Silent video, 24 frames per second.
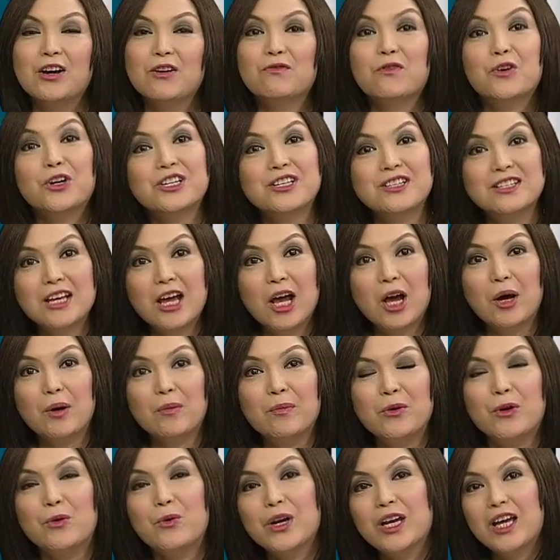For
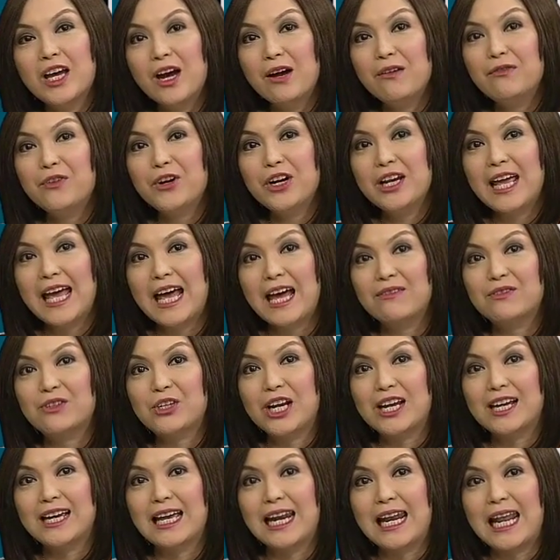some, recovering after
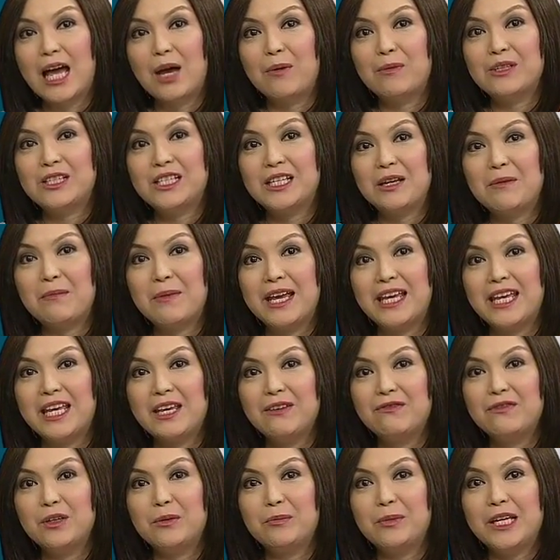a calamity may
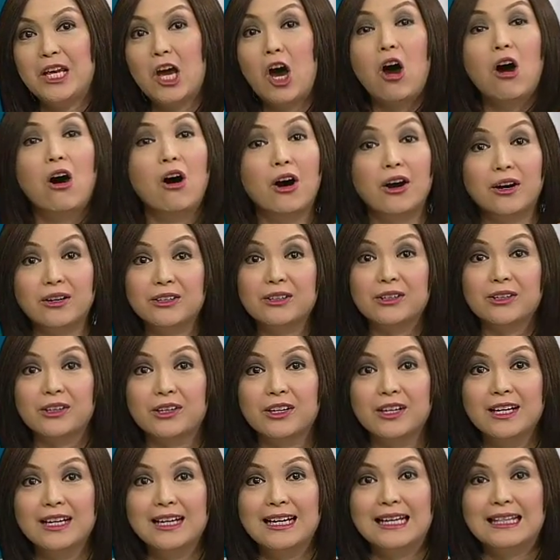even be harder
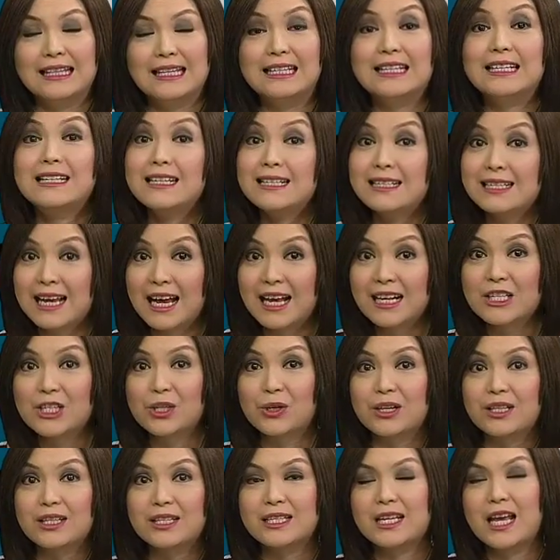than the disaster
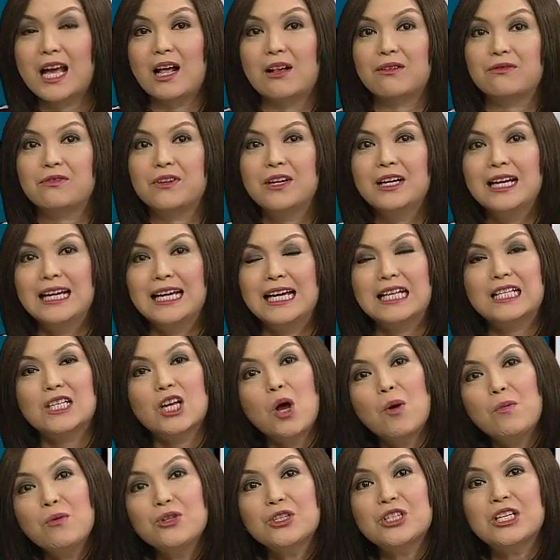itself. It's
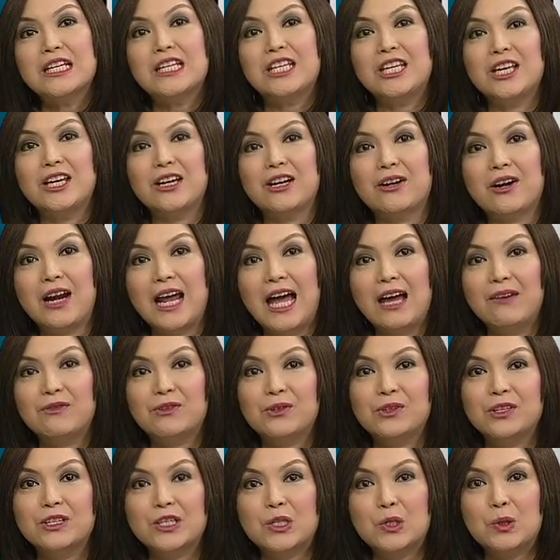almost a year after
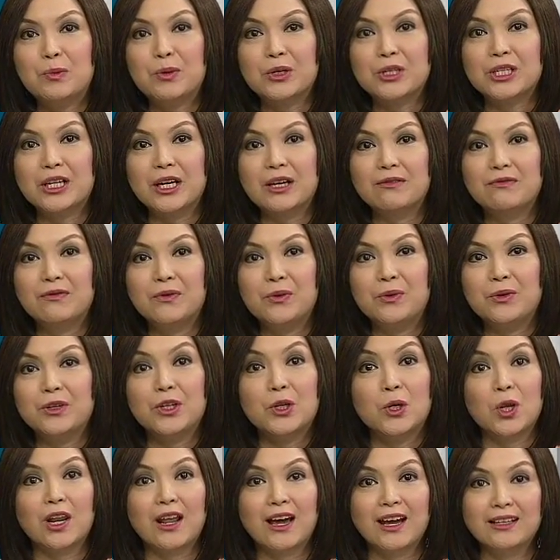the super typhoon
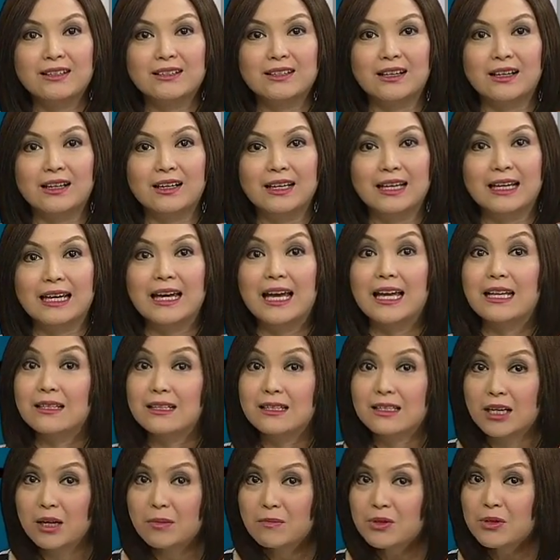Yolanda, and
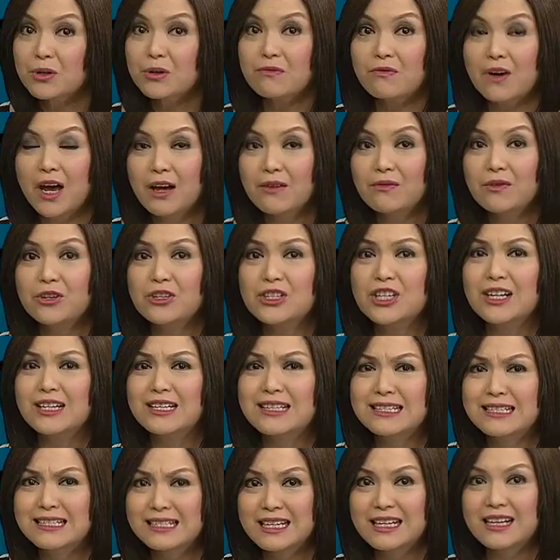some survivors are
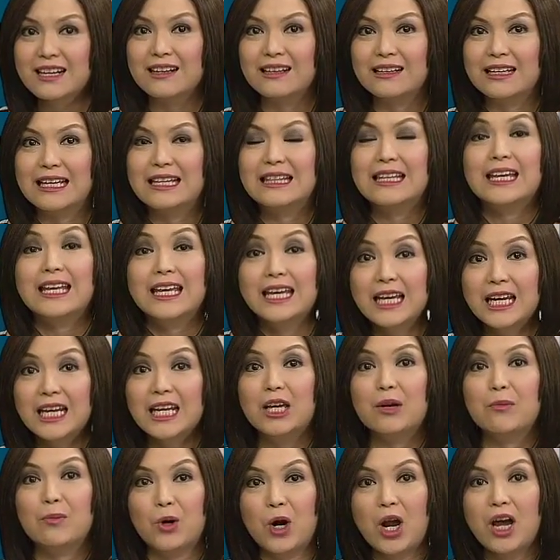still in the
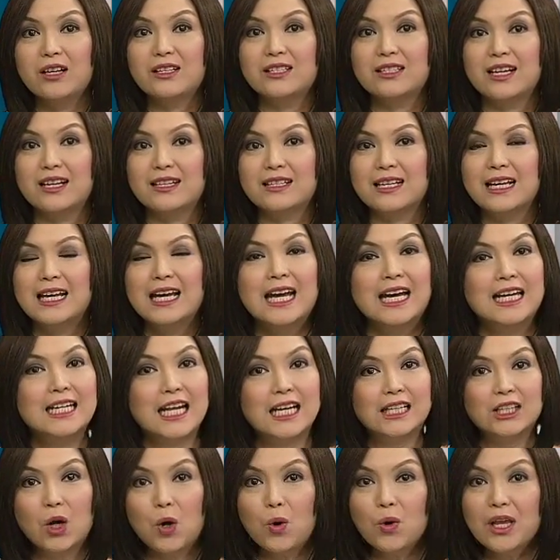healing process,
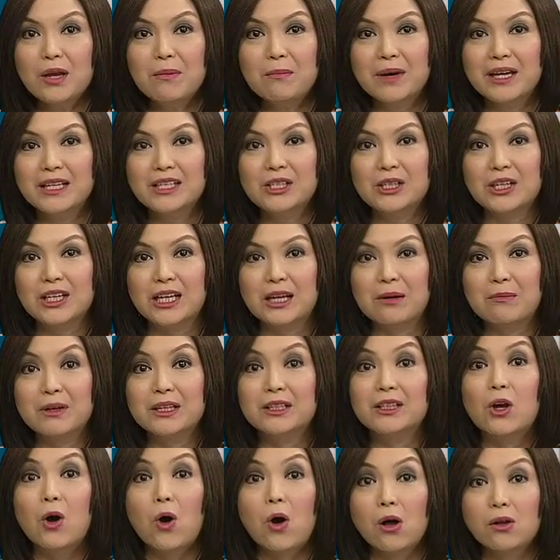not only mentally
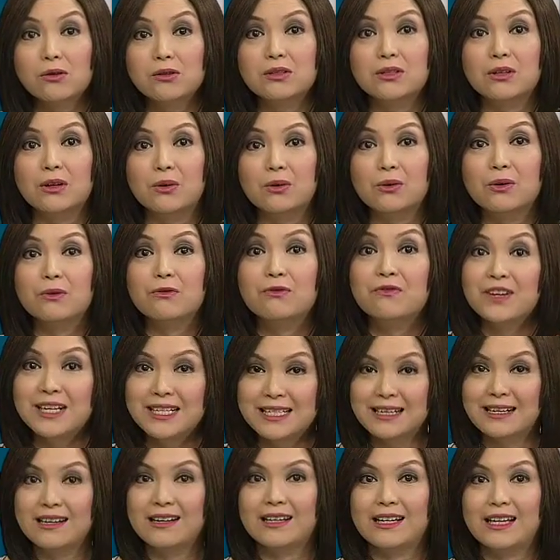but also
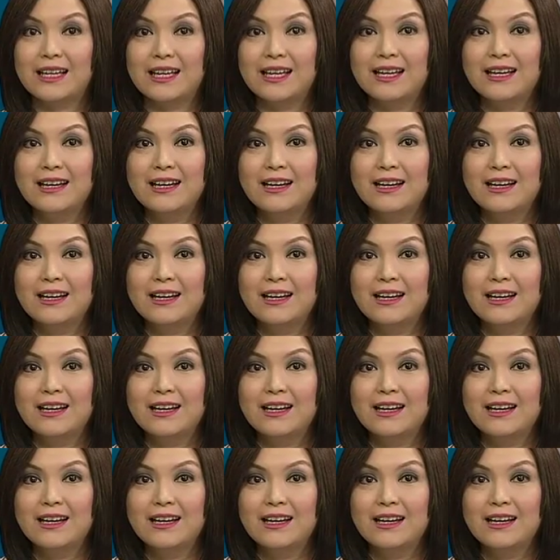physically.